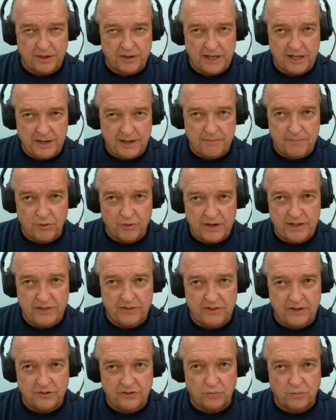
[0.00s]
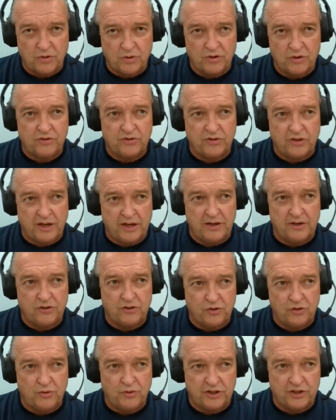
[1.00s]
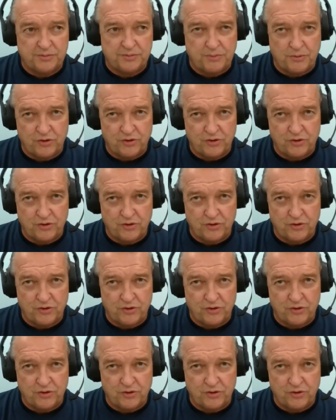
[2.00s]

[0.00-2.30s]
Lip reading: but he breathed these words into this